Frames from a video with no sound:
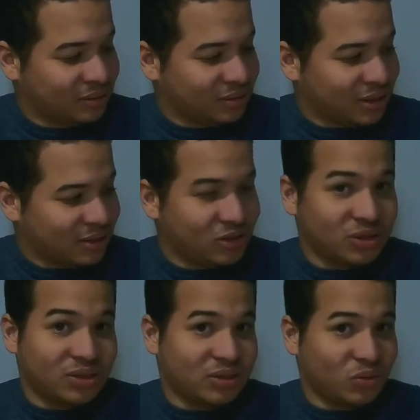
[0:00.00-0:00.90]
Let's
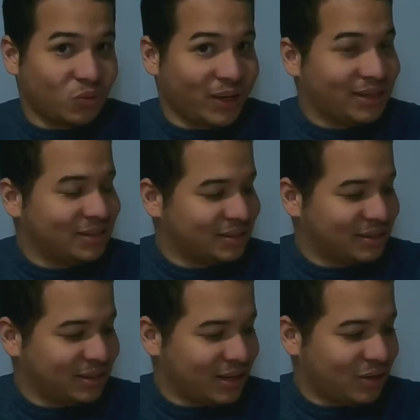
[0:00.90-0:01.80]
just wait and
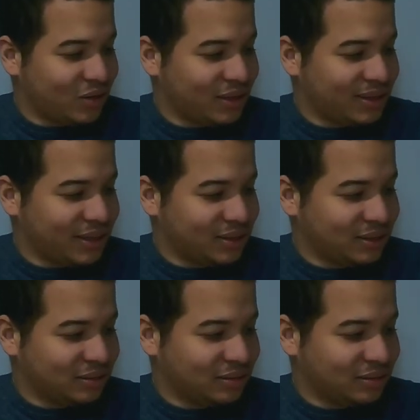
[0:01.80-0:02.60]
see how long it takes.